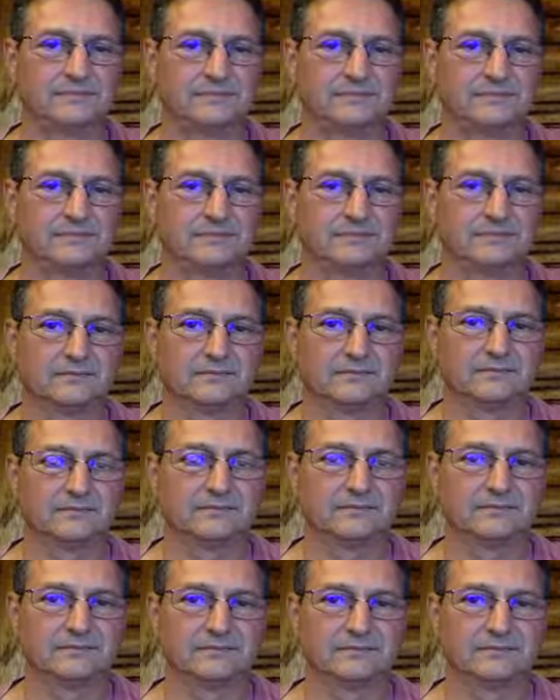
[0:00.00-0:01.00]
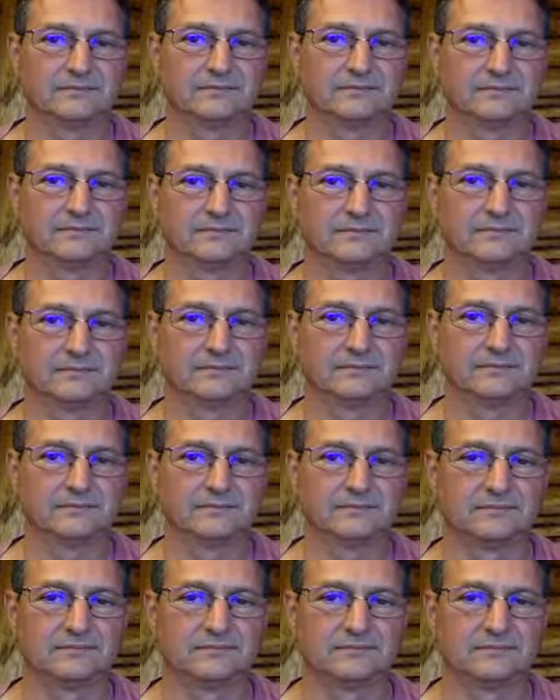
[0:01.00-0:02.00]

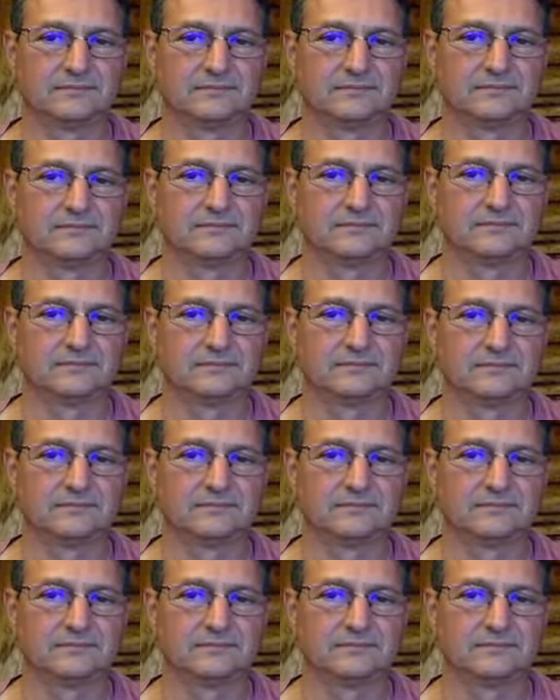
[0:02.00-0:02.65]
No words are spoken by the person on screen.